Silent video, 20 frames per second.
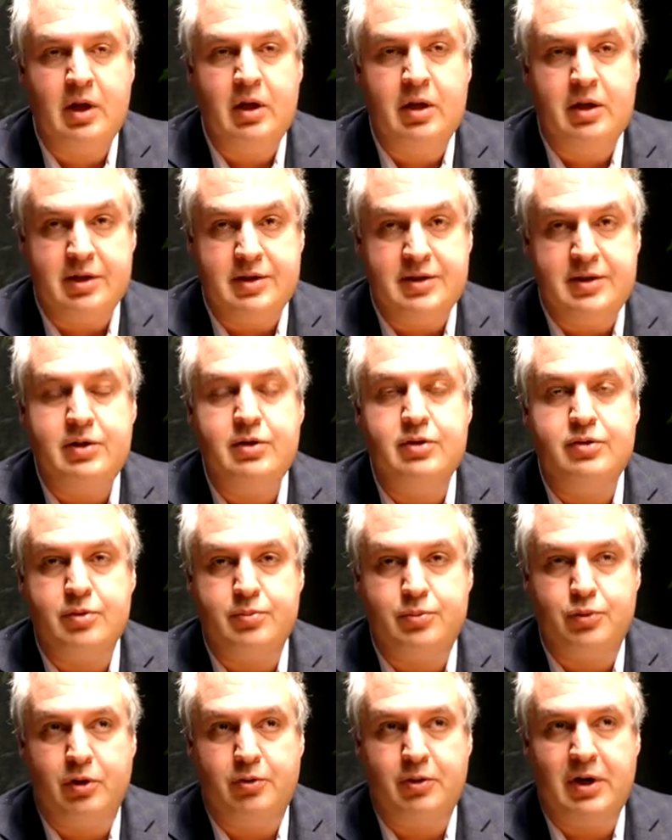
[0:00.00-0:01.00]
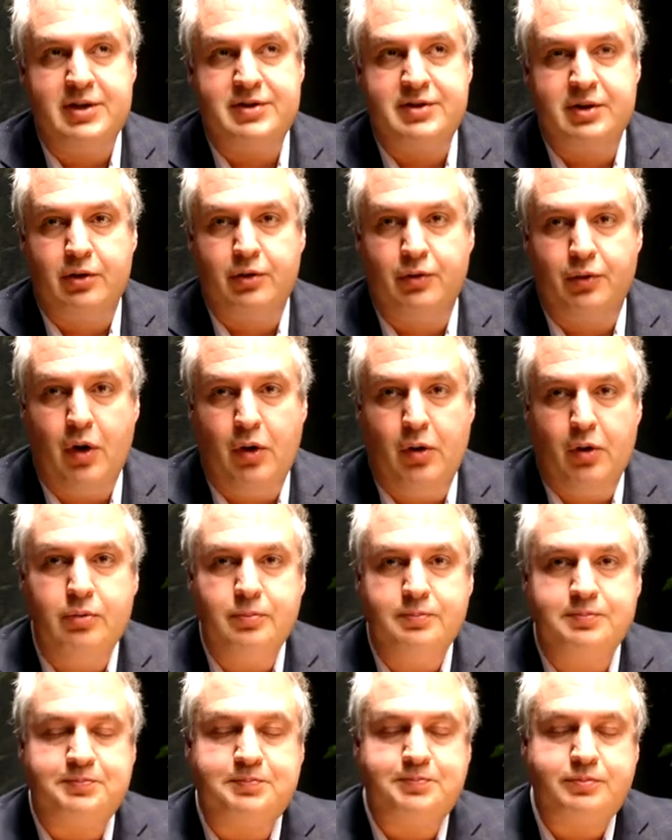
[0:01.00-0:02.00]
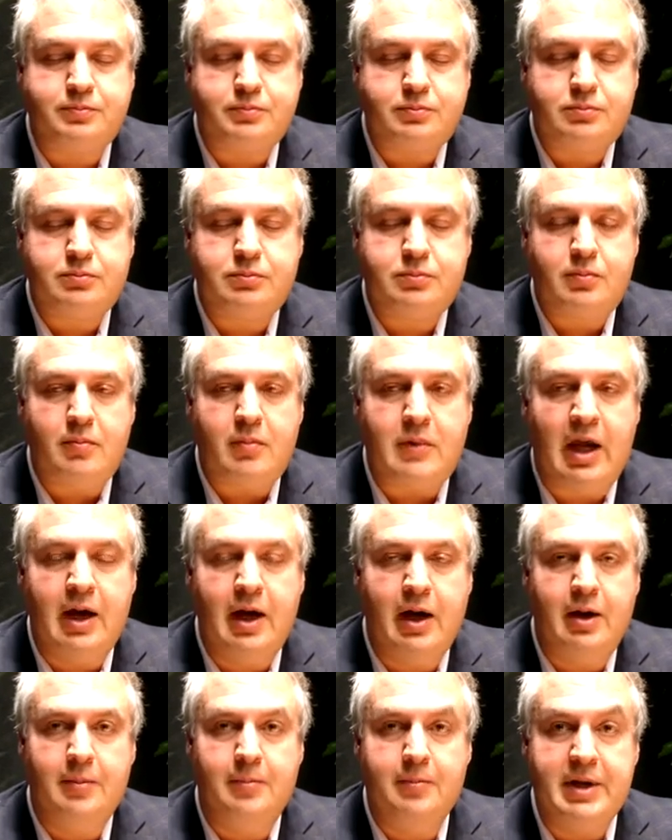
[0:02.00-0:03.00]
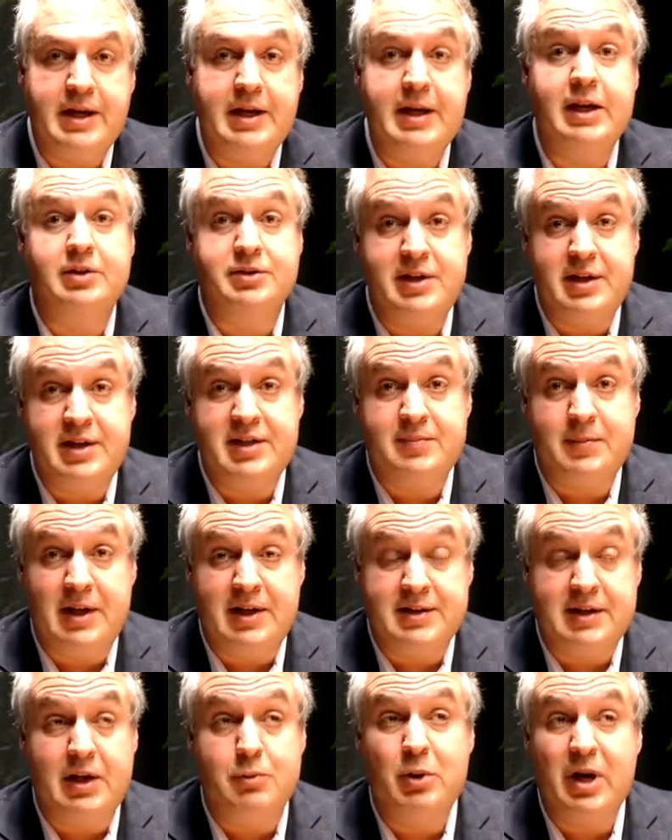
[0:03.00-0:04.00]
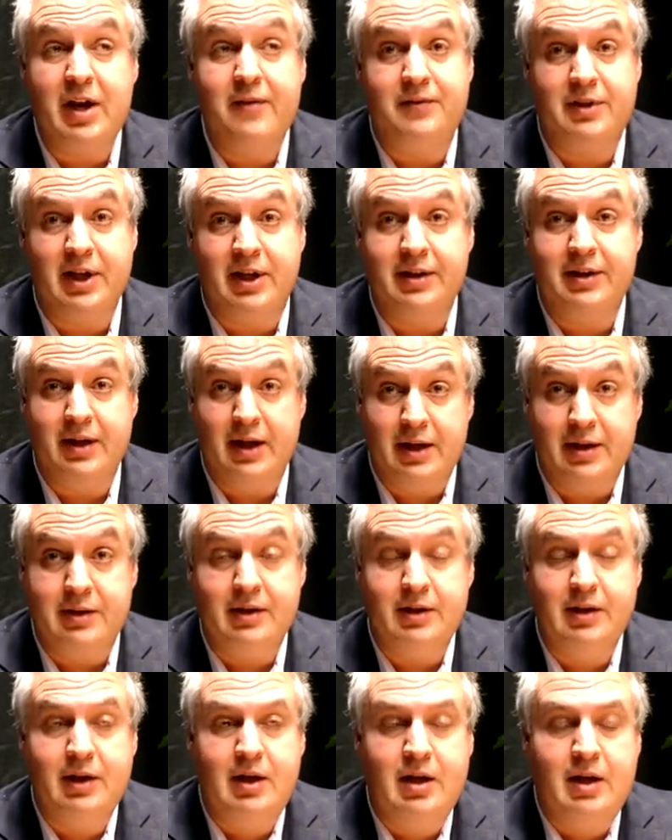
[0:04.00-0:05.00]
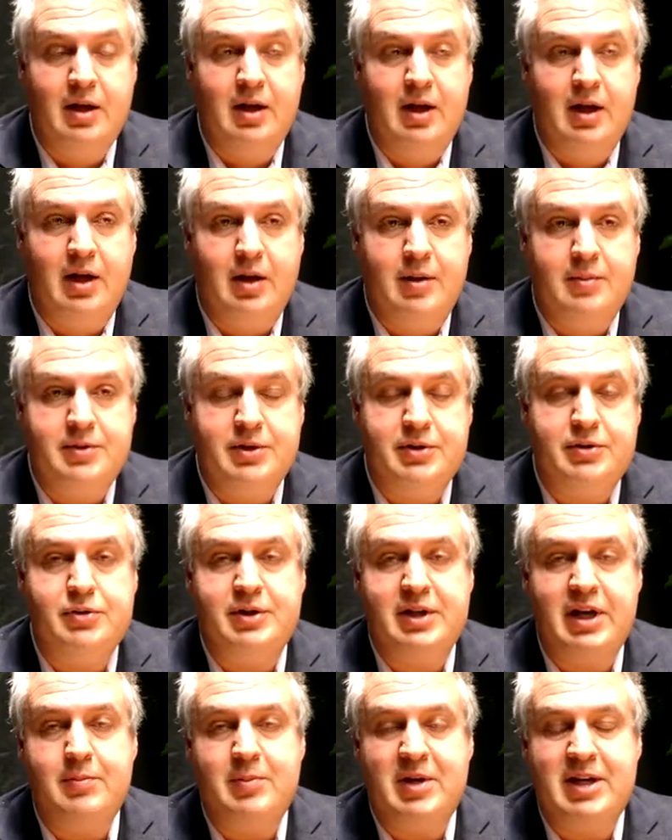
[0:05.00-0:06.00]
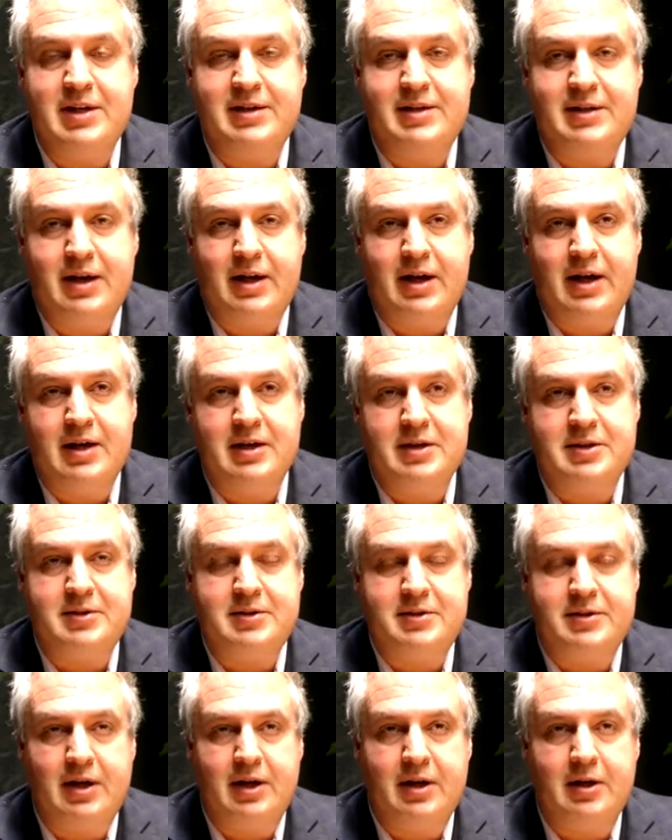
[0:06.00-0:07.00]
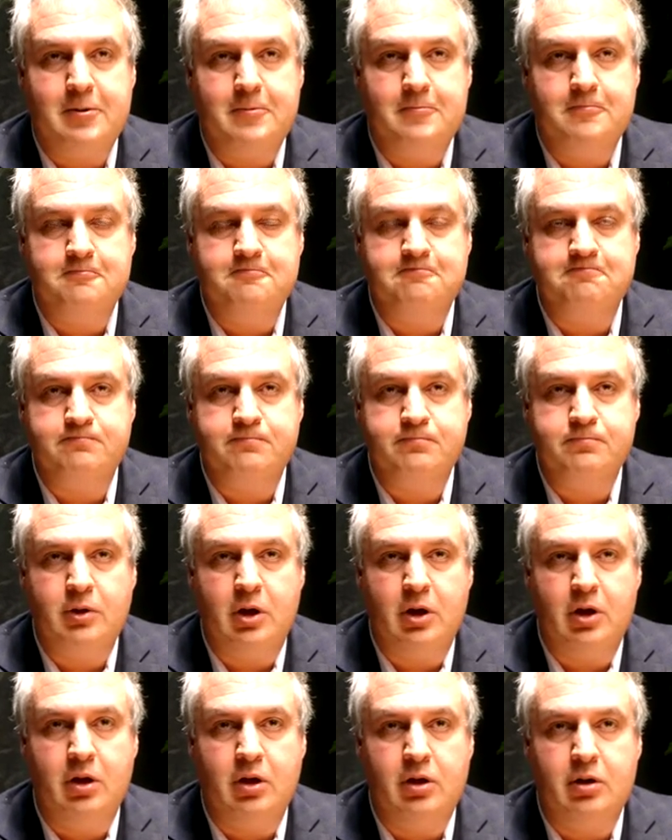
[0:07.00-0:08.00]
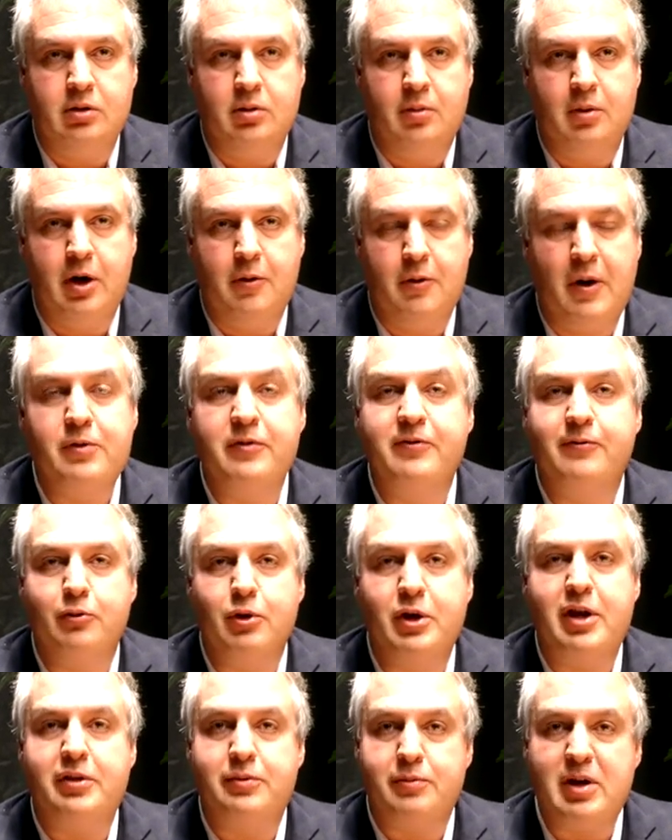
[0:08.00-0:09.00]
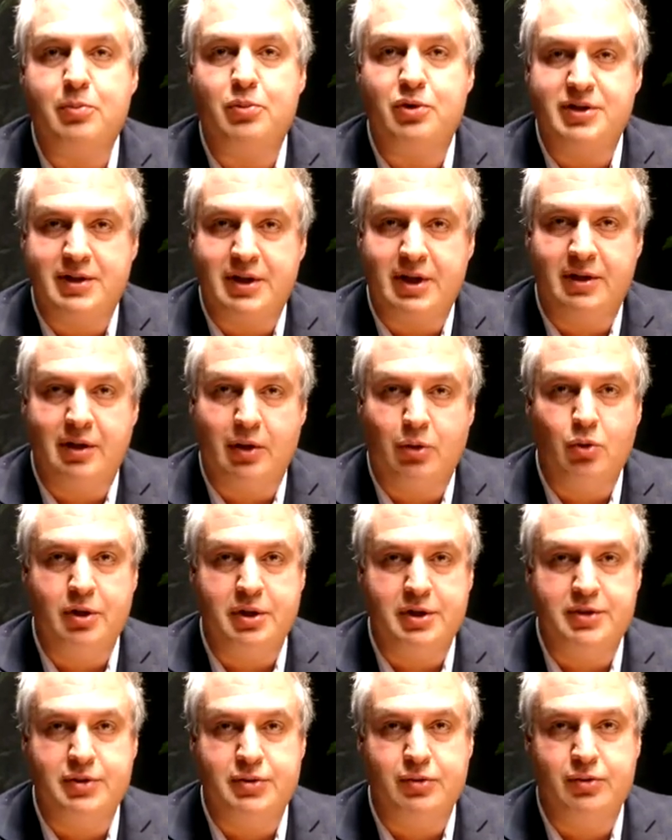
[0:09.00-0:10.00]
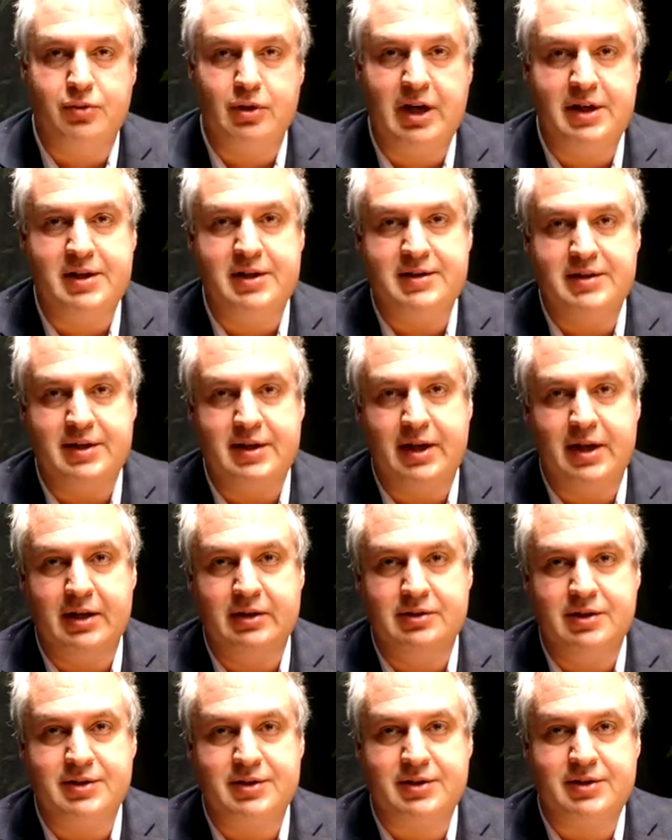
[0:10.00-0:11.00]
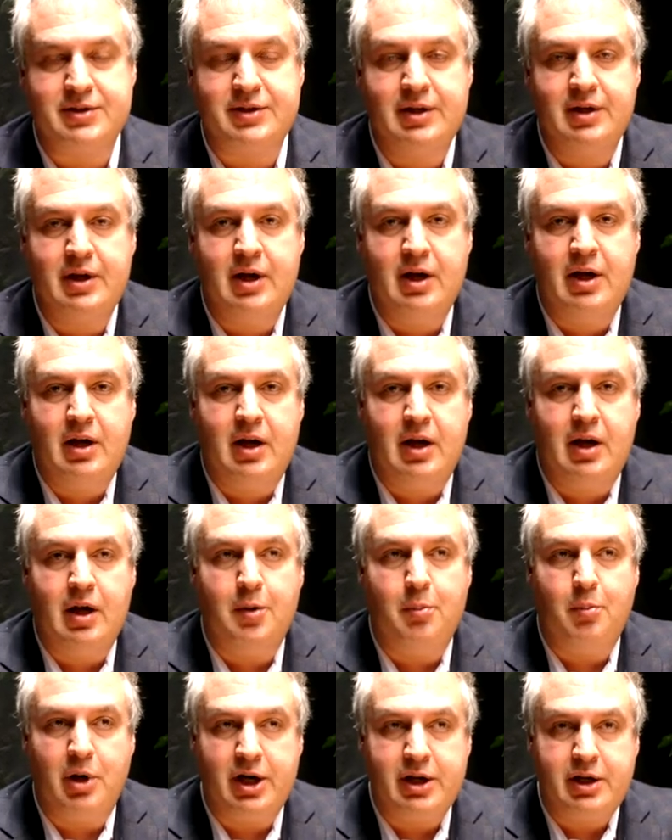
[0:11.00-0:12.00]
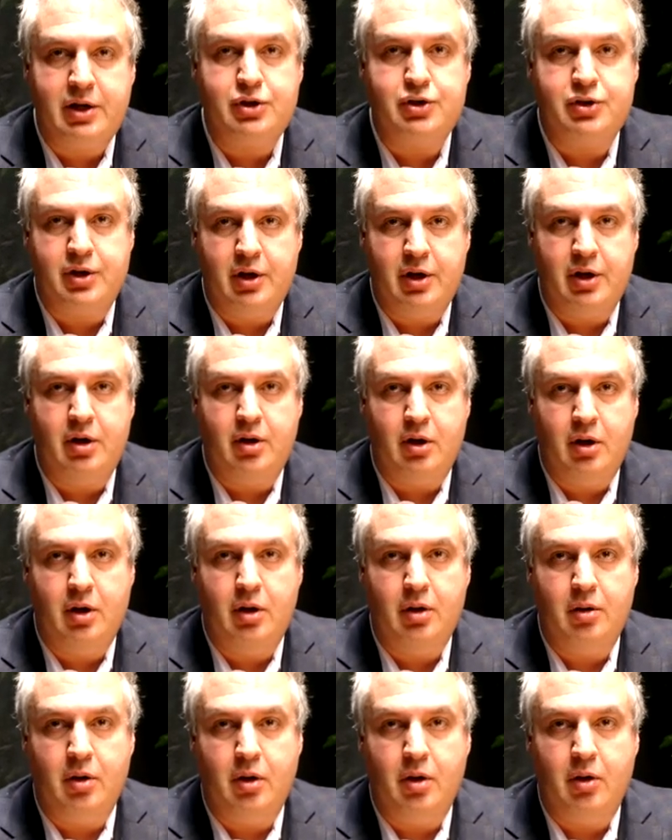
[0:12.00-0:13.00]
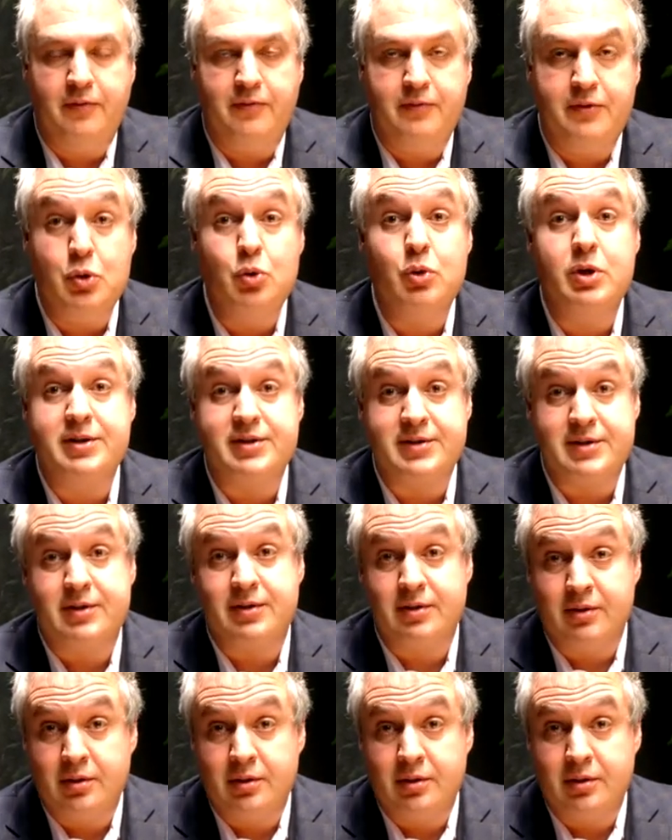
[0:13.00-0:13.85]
continue to progress and grow um, in the LTE space, and we have done that. Um, so today MediaTek has um, uh, around 43% according to IDC analysts uh, market share uh, of units